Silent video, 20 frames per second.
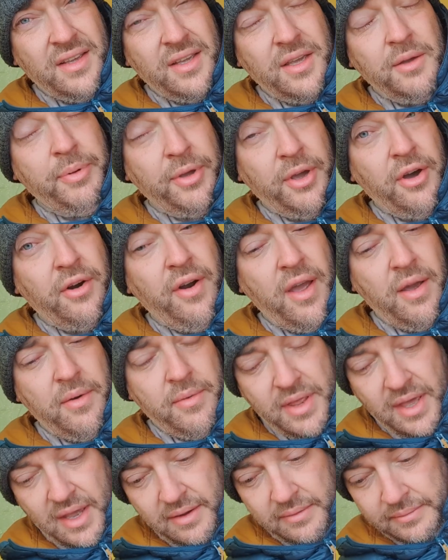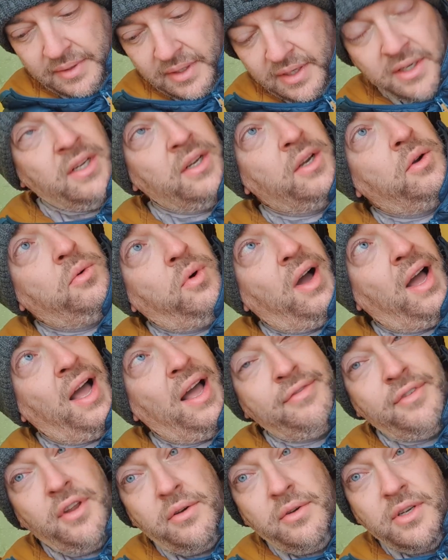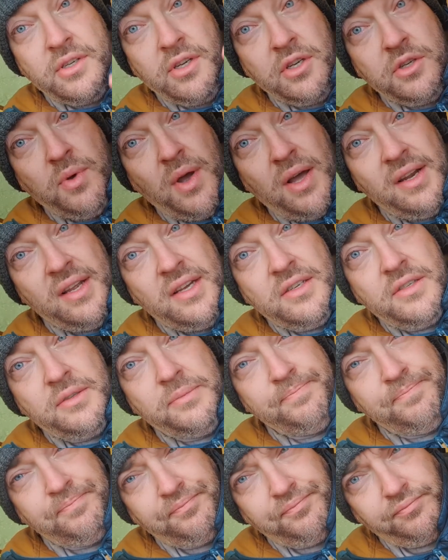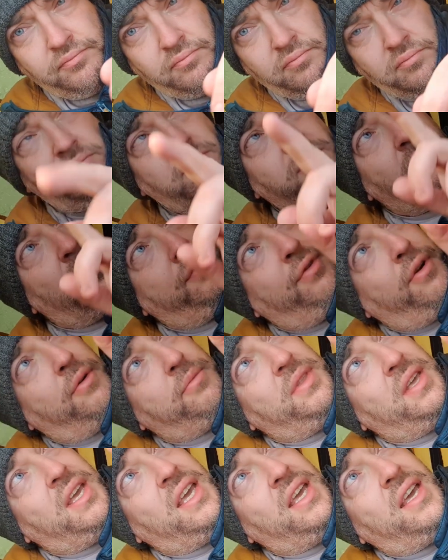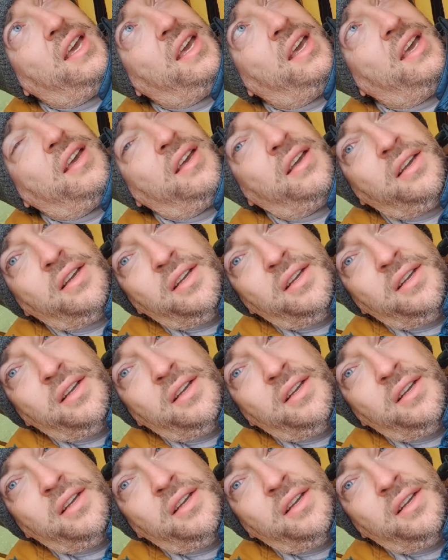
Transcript: you'd be all right with it. What I have noticed as well is from the